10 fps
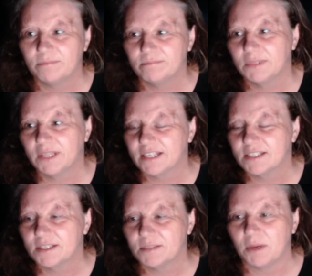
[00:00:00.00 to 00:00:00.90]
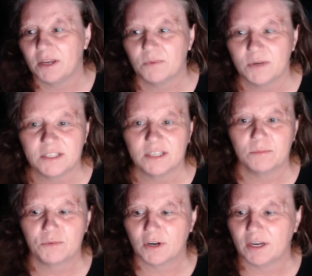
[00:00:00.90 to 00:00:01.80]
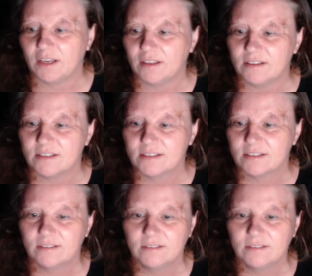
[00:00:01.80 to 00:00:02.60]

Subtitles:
But that's the main reason I'm trying this.